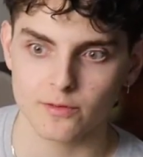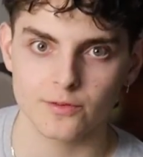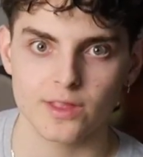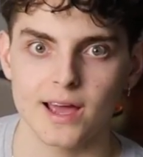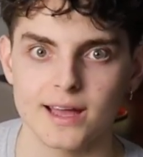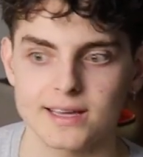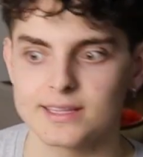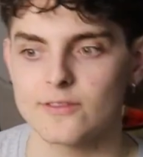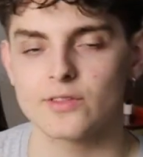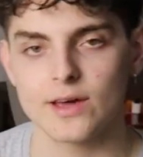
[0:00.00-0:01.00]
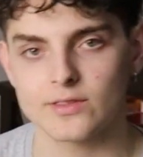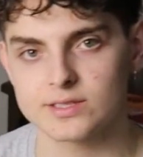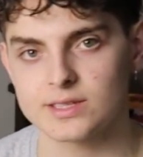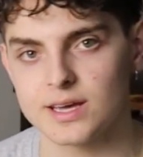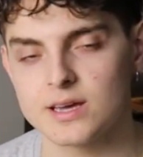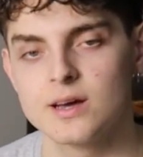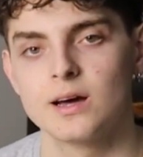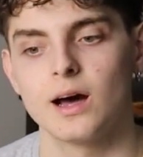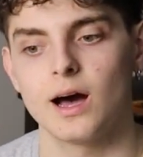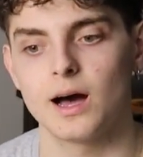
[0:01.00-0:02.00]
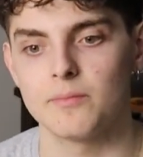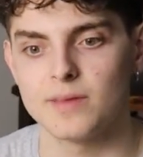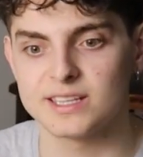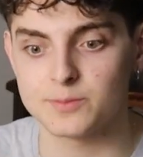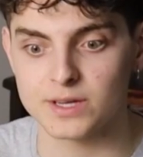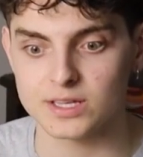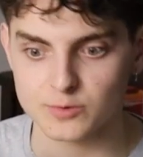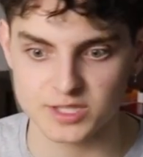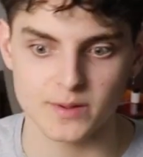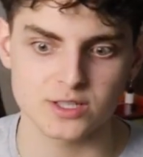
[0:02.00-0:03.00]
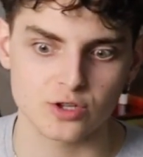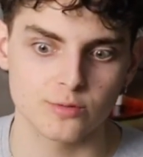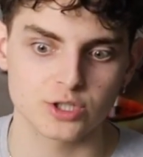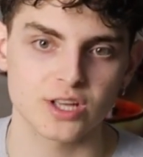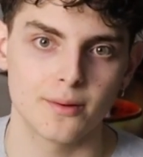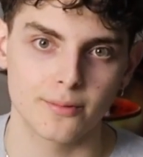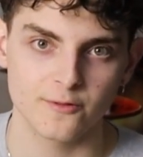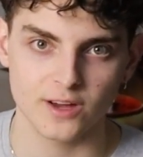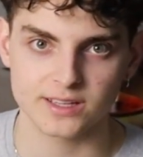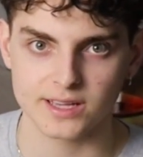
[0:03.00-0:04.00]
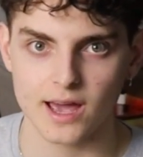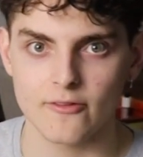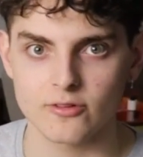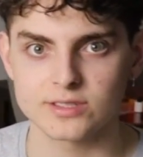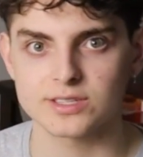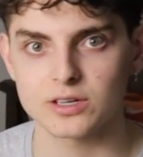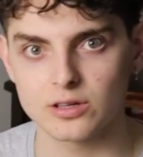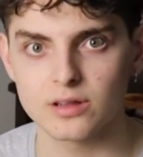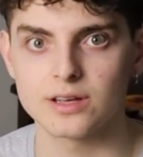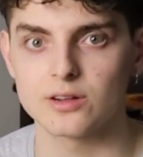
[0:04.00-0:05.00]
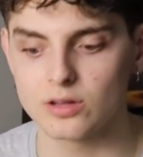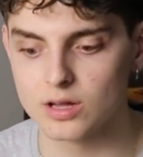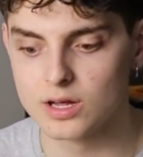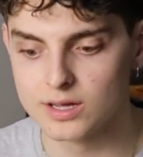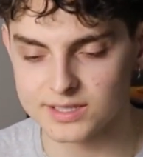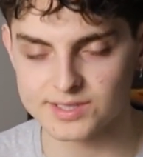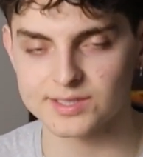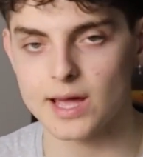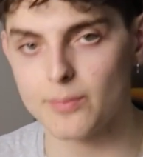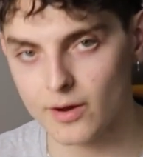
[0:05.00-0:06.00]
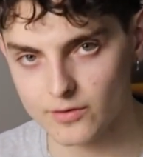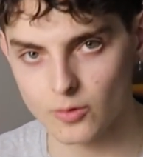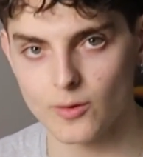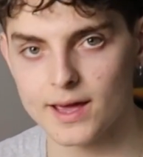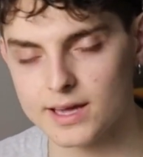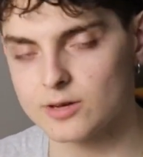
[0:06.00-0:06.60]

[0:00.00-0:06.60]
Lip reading: for that. And I definitely have to say it's because we spend so much time in perfecting every single little step of the way in